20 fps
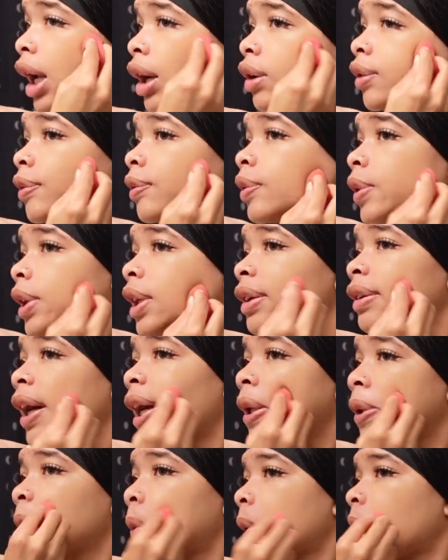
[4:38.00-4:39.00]
don't really
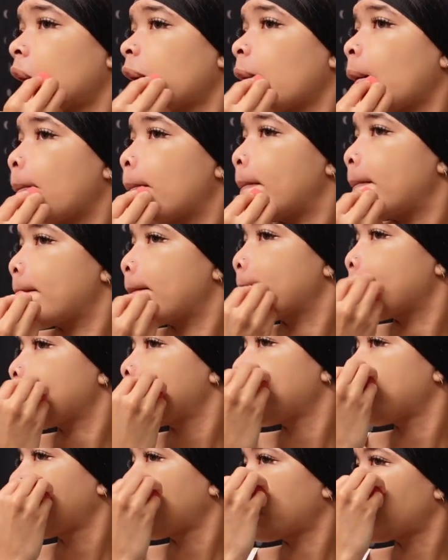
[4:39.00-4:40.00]
like the way that
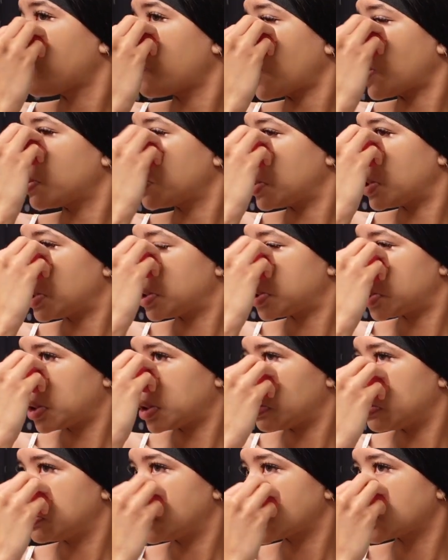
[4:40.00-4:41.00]

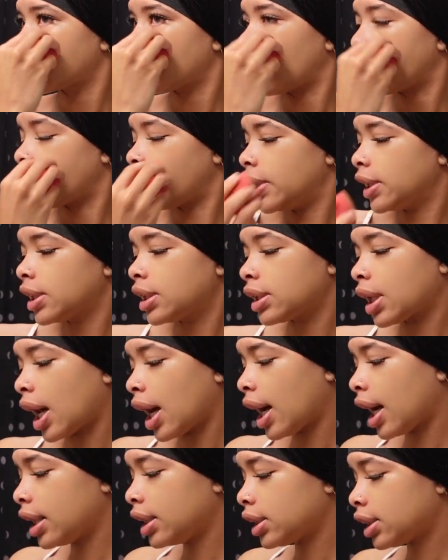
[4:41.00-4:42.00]
foundation looks on my face because
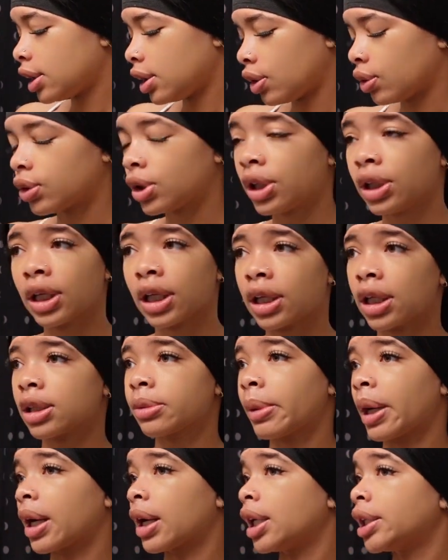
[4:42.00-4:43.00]
I honestly don't think that that's
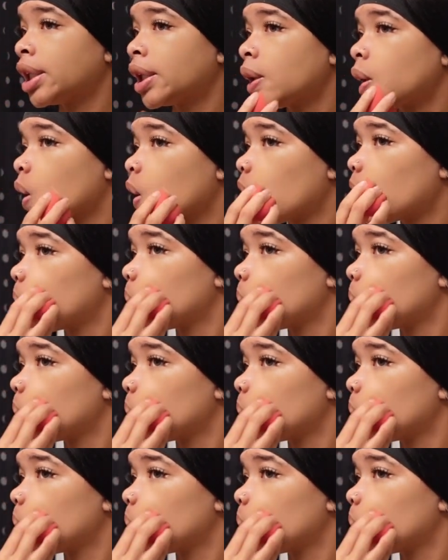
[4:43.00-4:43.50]
my color.